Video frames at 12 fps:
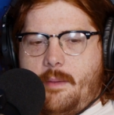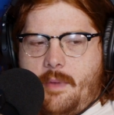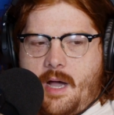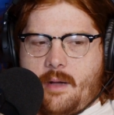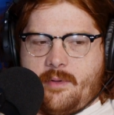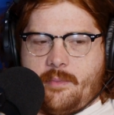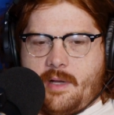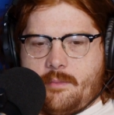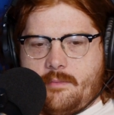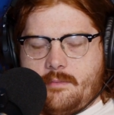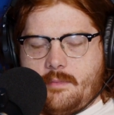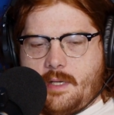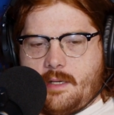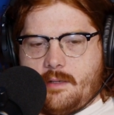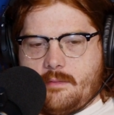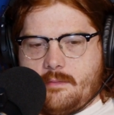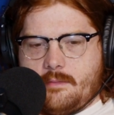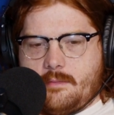mom and my my
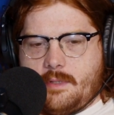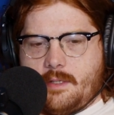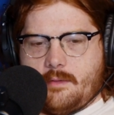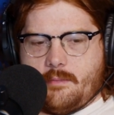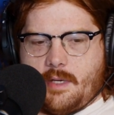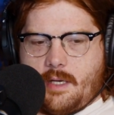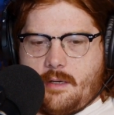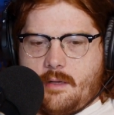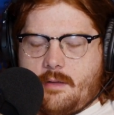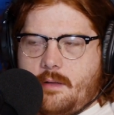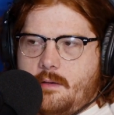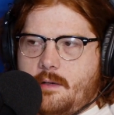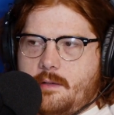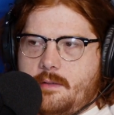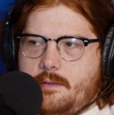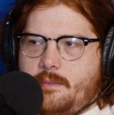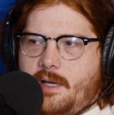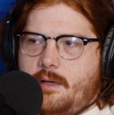
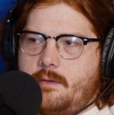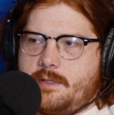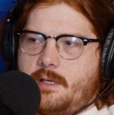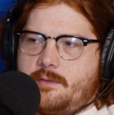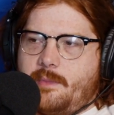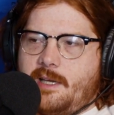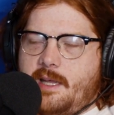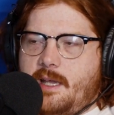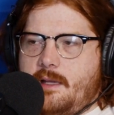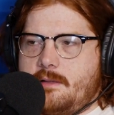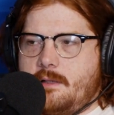uncle's also my dad. So.